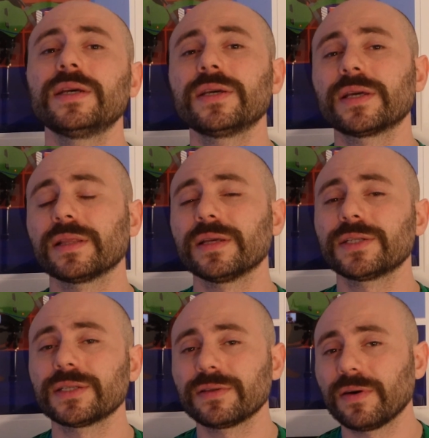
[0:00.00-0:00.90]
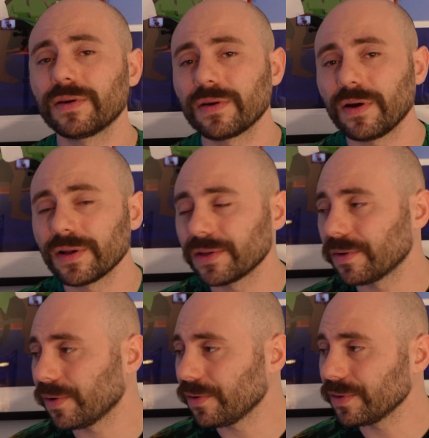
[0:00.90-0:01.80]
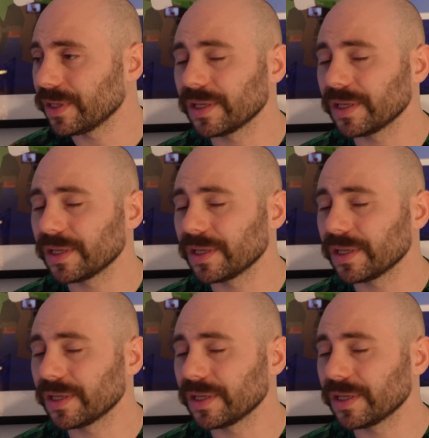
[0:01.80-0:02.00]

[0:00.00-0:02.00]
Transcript: You can listen on audio only.